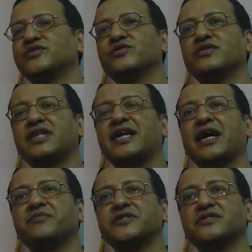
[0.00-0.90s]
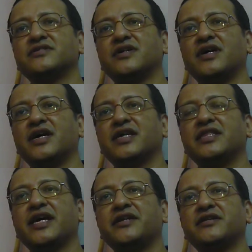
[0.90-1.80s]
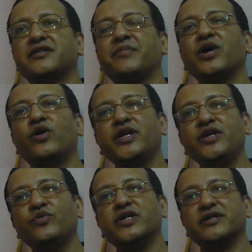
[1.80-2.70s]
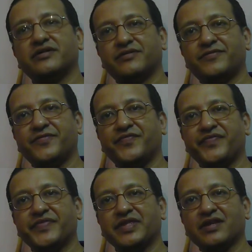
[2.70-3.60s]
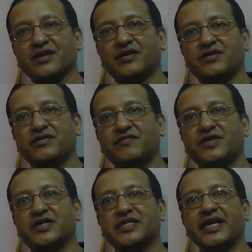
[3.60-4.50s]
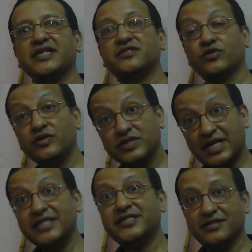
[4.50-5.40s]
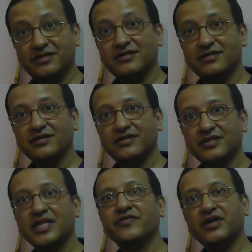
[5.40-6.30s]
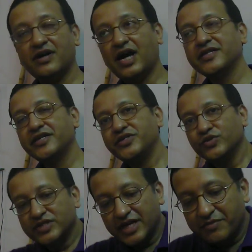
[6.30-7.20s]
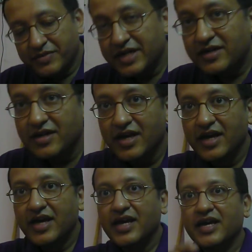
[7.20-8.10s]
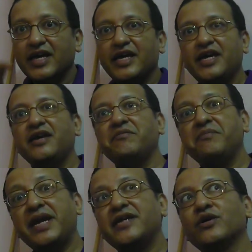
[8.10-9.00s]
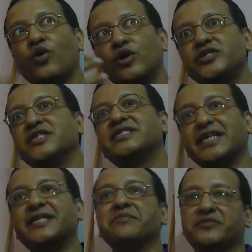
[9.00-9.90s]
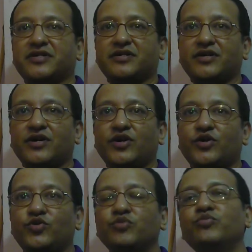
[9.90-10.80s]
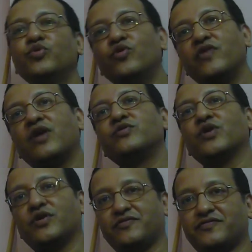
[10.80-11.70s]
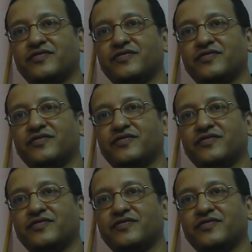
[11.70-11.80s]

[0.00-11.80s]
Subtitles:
So that happens. Then the Bengali New Year were things, though it was cultural, there were other issues there, but he made a conscious attempt to move out of